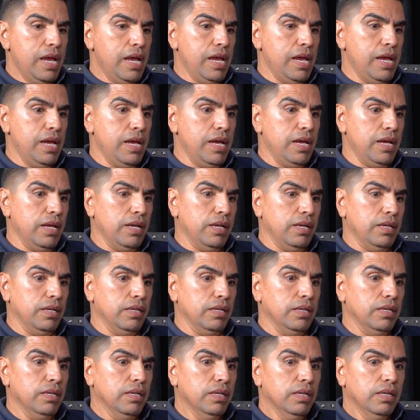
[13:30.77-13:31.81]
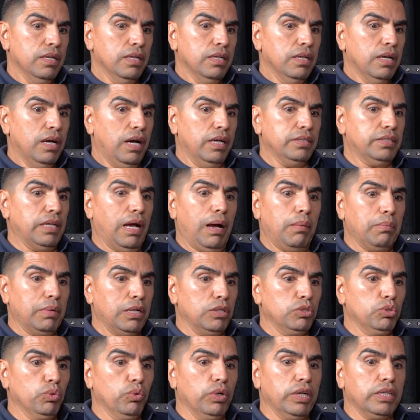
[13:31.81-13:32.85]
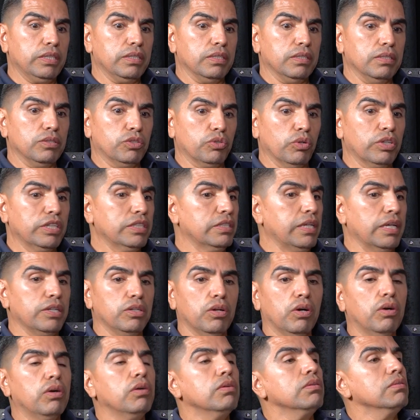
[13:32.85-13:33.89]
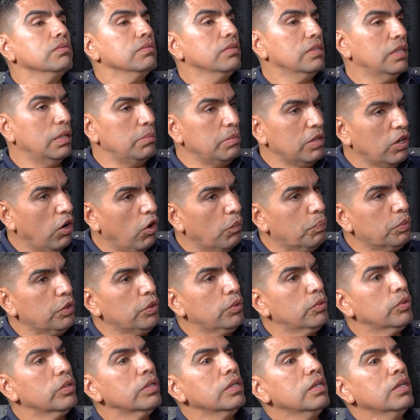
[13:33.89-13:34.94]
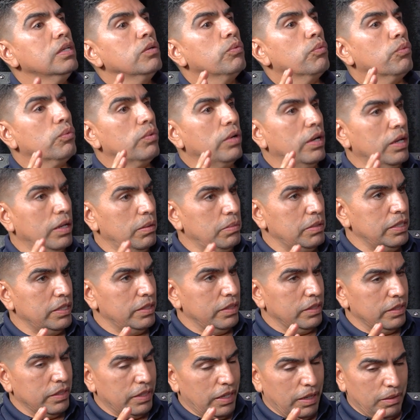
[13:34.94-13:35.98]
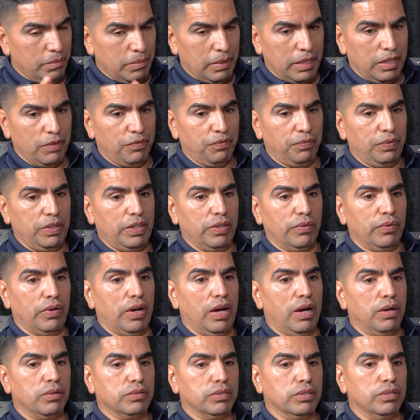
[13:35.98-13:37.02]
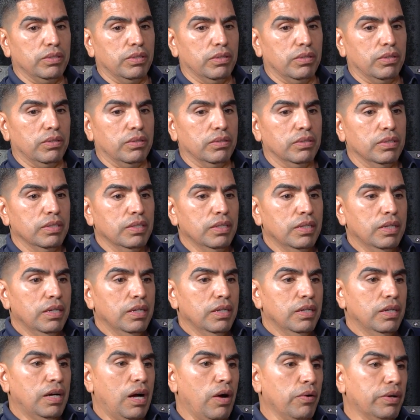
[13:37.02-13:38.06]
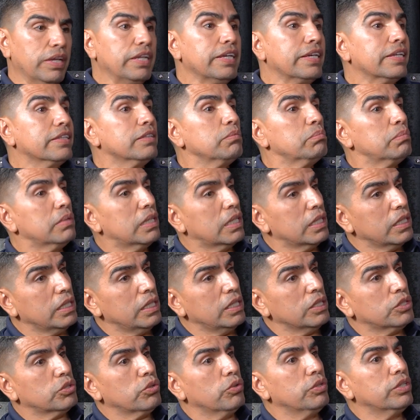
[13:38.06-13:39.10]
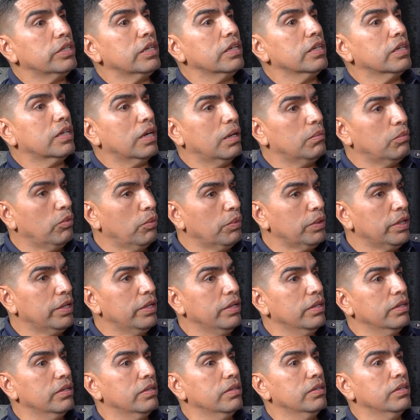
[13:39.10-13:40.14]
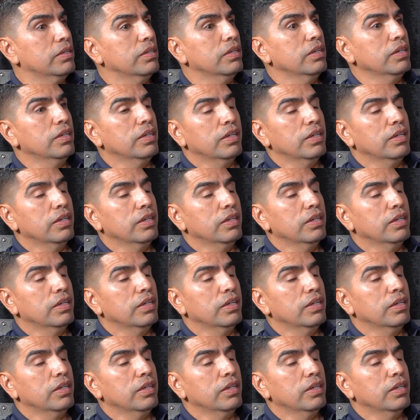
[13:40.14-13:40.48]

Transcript: And I said, I'm gonna do it. So he's like, no, let me help you. I mean, I'm gonna figure out, how can I get the money so you can come over here.